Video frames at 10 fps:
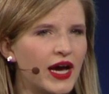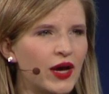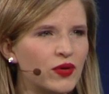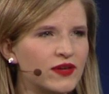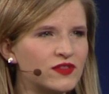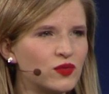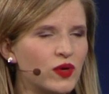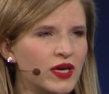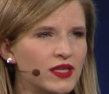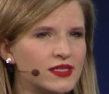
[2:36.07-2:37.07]
I would have to
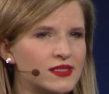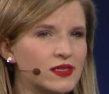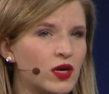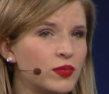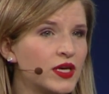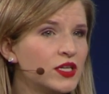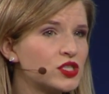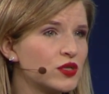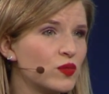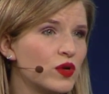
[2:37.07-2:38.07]
weigh this obligation.